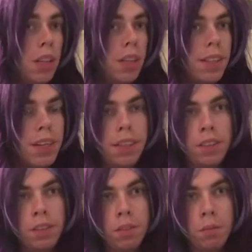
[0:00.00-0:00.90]
The
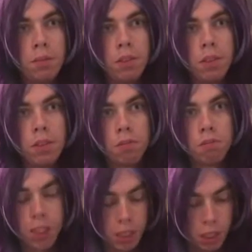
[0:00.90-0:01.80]
Delican
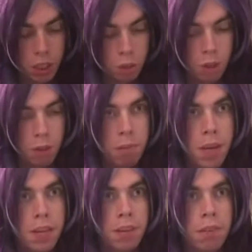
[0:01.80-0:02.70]
is one
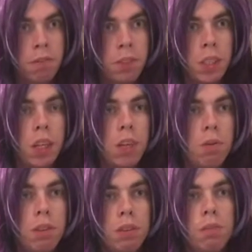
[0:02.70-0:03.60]
man
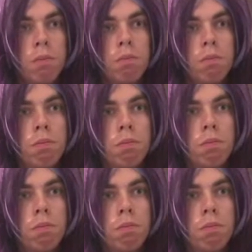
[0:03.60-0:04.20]
with a